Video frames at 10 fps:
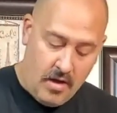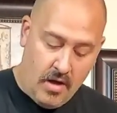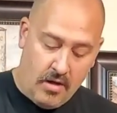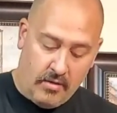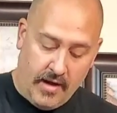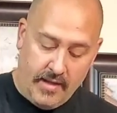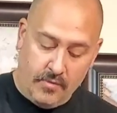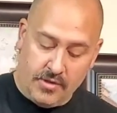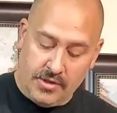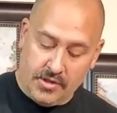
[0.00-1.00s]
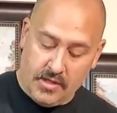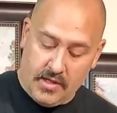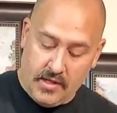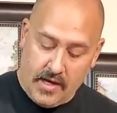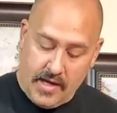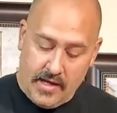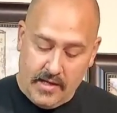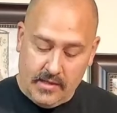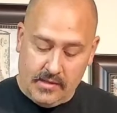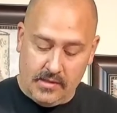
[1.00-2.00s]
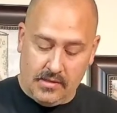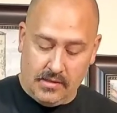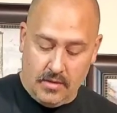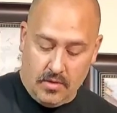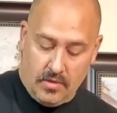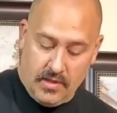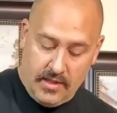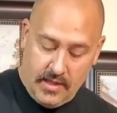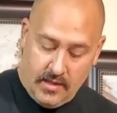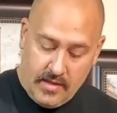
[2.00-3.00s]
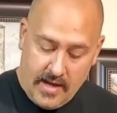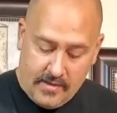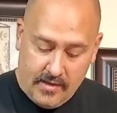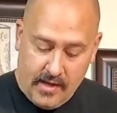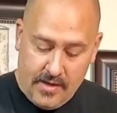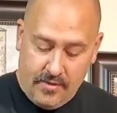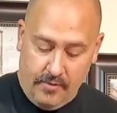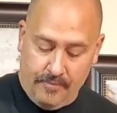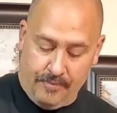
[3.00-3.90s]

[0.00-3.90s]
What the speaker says: Alright, then we're just going to nice and slowly knead that together.